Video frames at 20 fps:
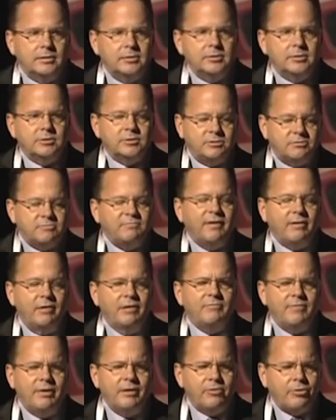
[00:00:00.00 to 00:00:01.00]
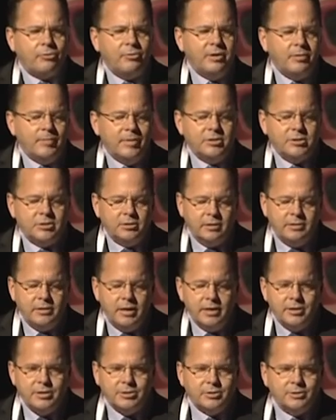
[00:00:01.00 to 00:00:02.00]
just very three-dimensional in
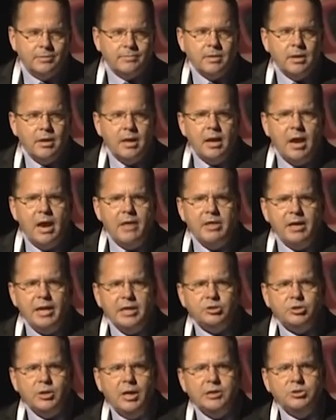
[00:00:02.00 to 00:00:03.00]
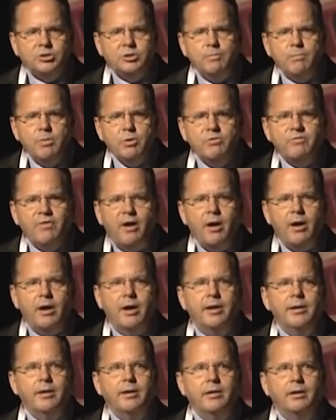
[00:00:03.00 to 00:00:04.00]
nature. And then as you move
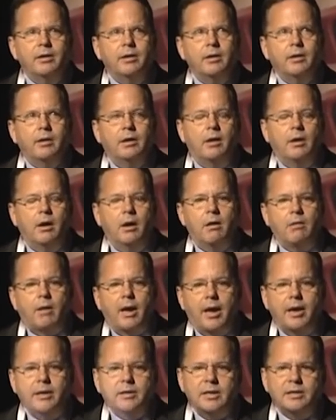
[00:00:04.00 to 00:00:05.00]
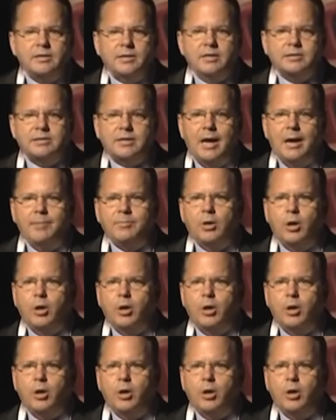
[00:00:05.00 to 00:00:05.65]
on, okay, it's time to